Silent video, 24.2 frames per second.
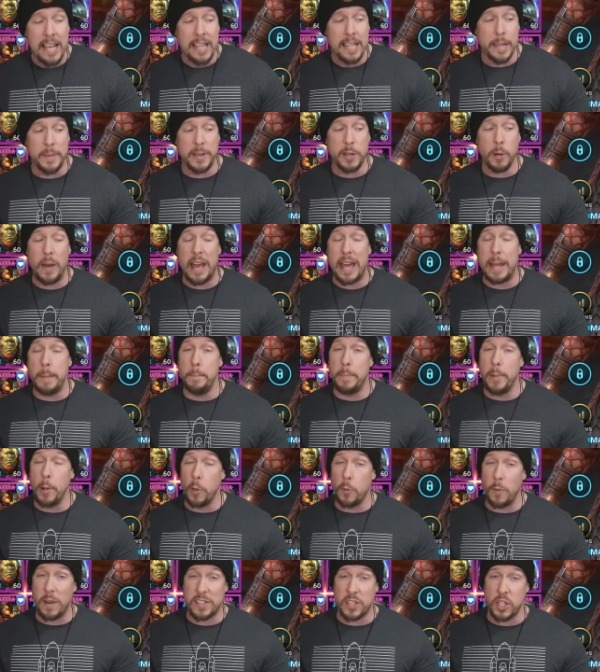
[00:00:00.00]
Let me go ahead and
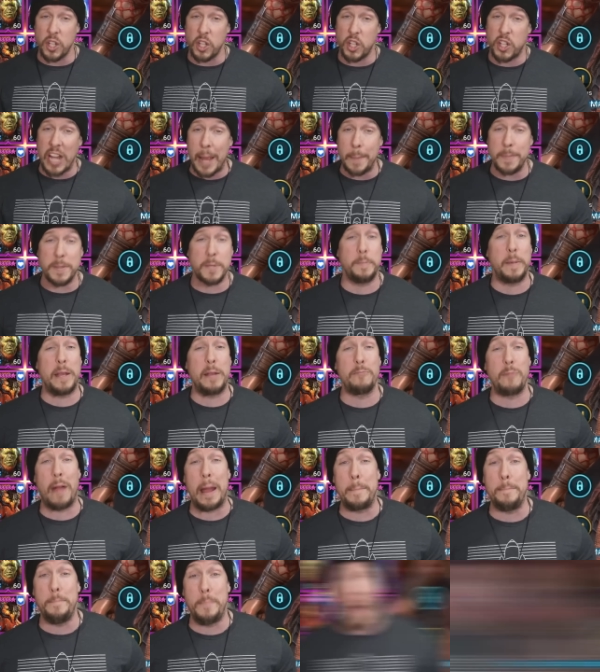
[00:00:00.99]
build the rest of the champs, be
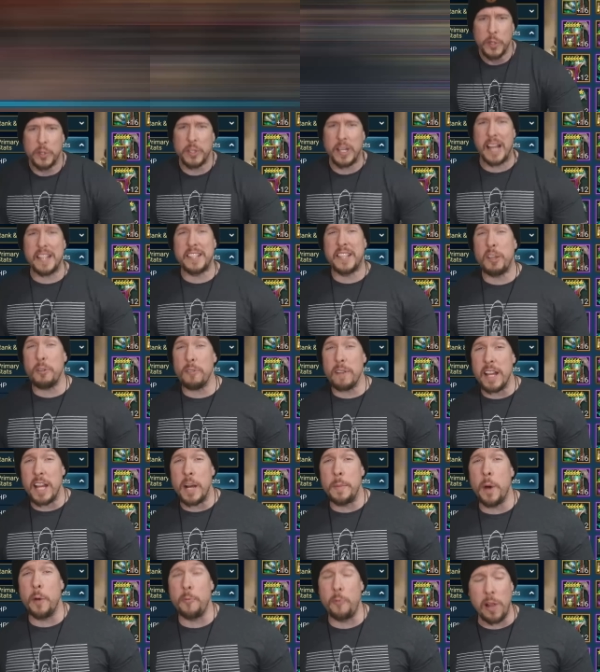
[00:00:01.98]
right back. So guys, here I
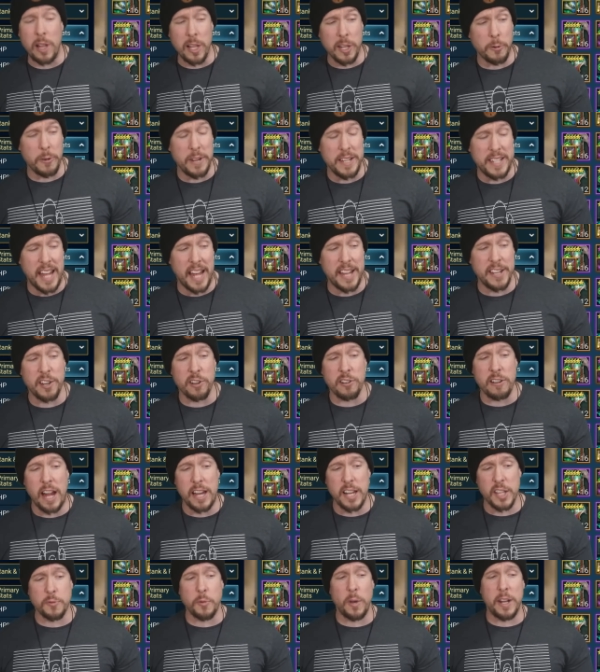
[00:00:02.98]
am on Reliquary
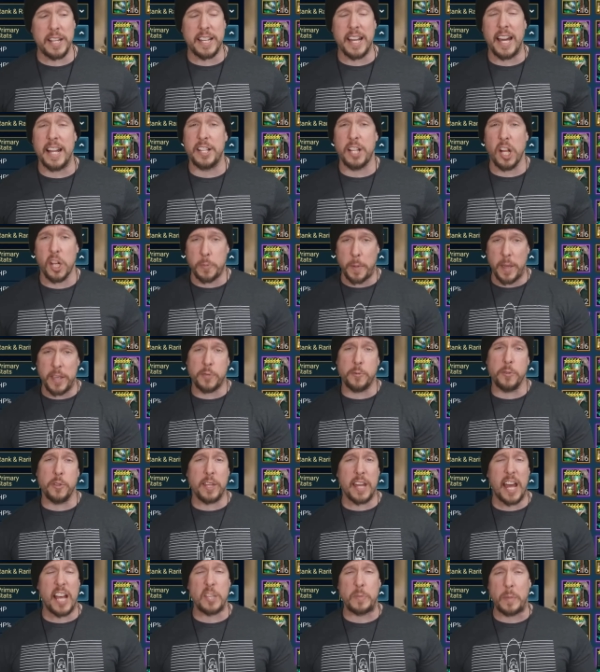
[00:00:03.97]
Tender. I just want to kind of touch base
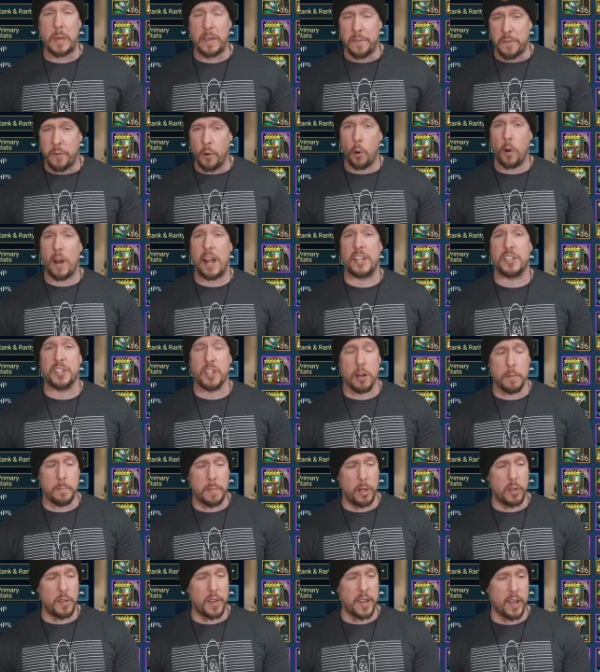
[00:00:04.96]
with you guys before I
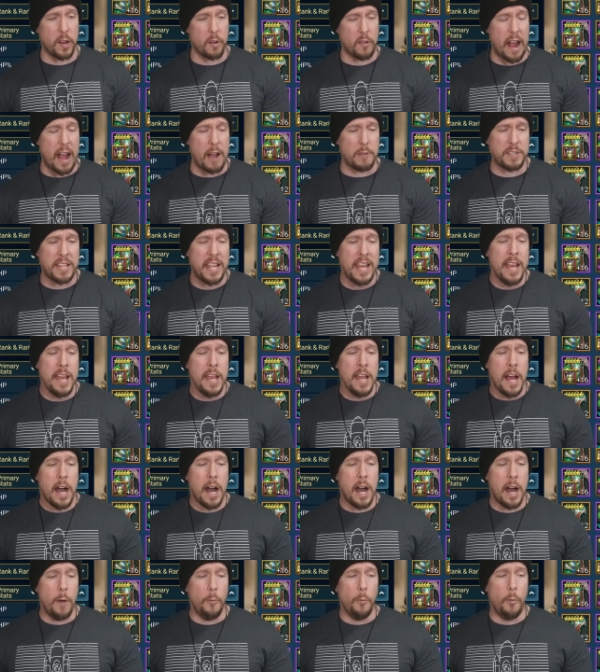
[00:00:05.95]
start building her out.
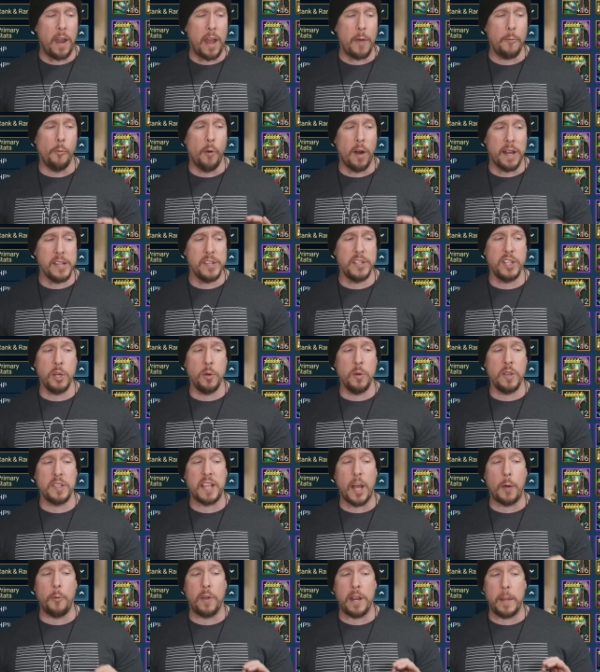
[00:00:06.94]
What I want to do
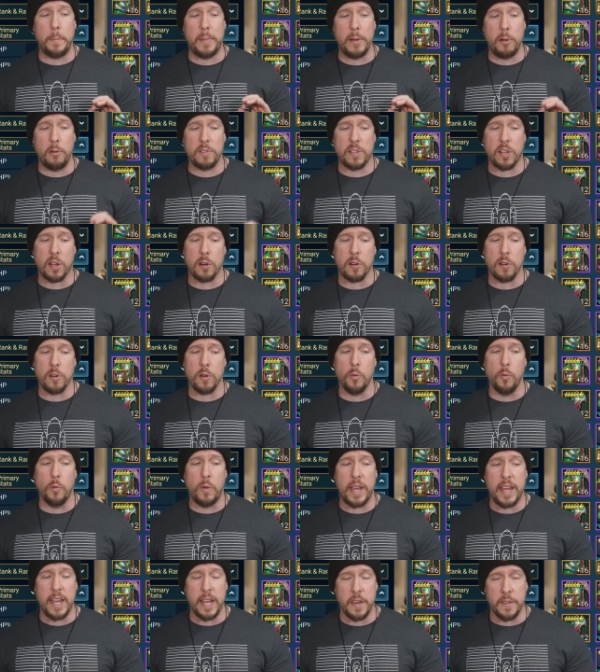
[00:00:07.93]
is I want to build her
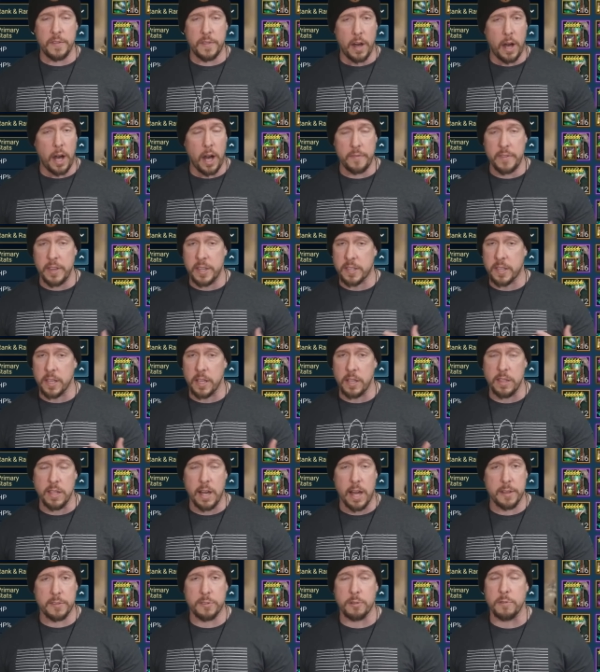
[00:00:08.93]
with obviously a
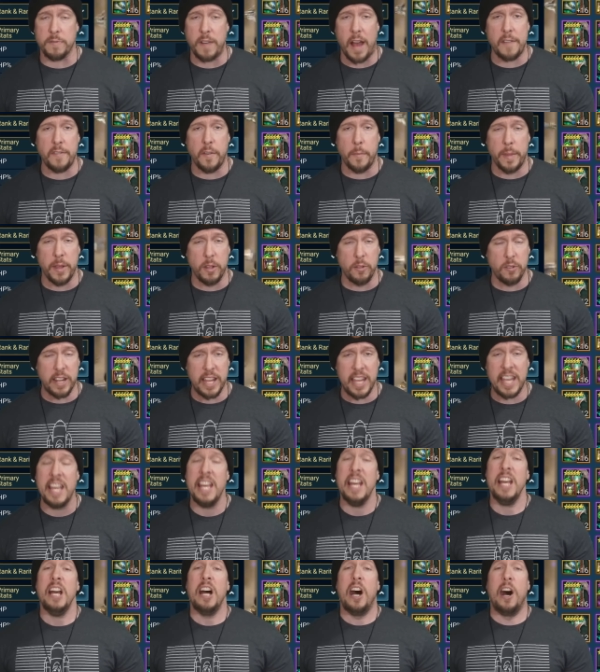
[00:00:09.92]
lot of
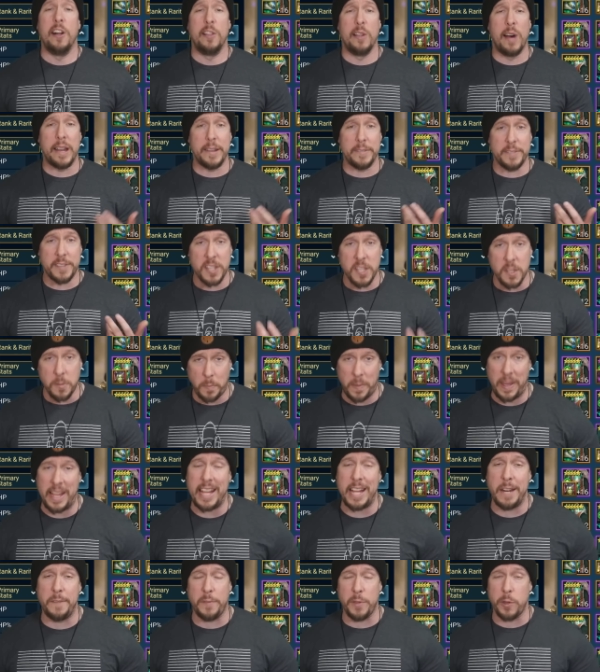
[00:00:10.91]
survivability, a lot of
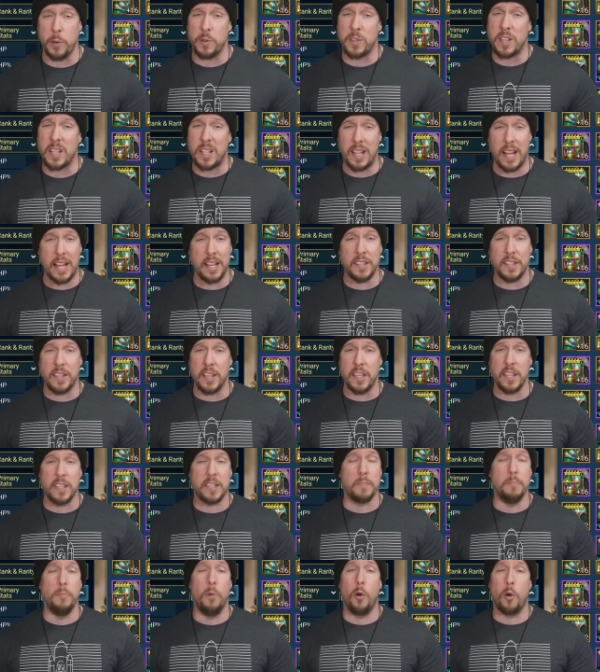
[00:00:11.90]
speed for those
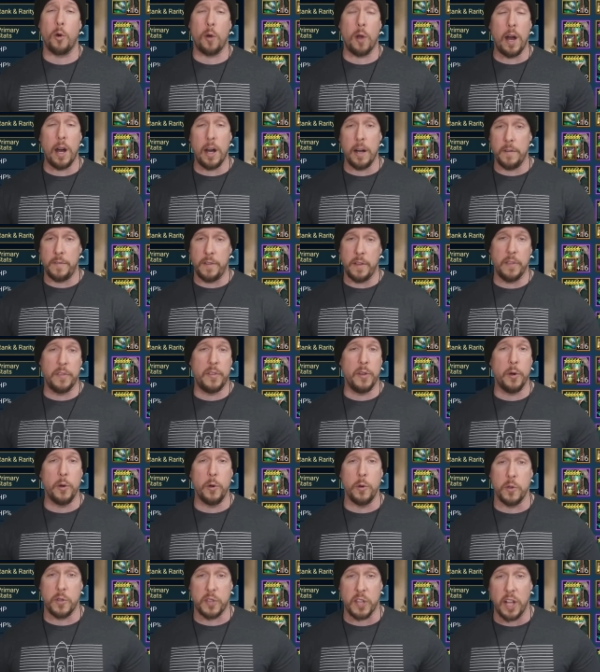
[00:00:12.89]
cleanses, more of
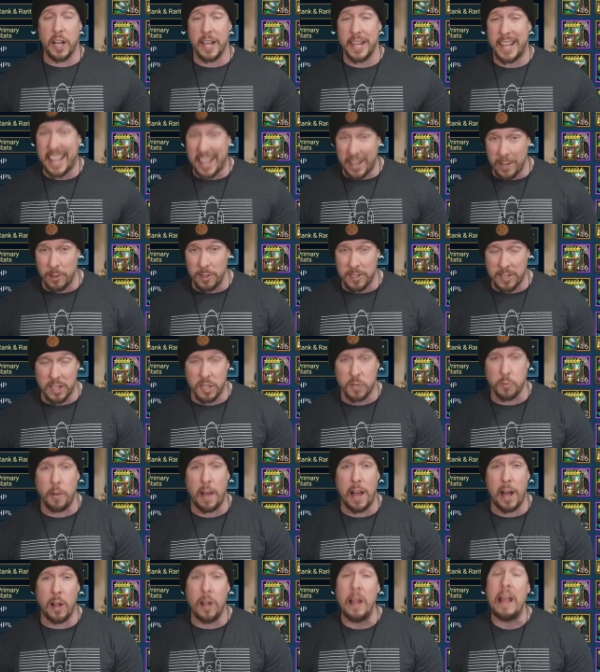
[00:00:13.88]
those heals as
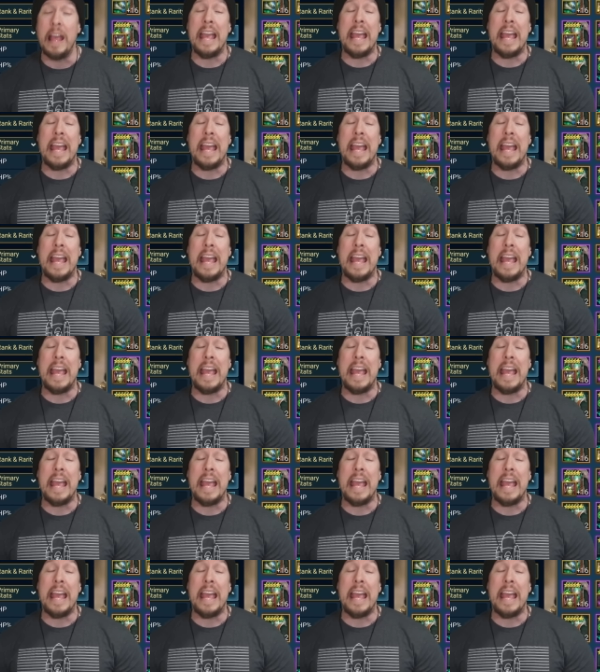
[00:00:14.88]
well,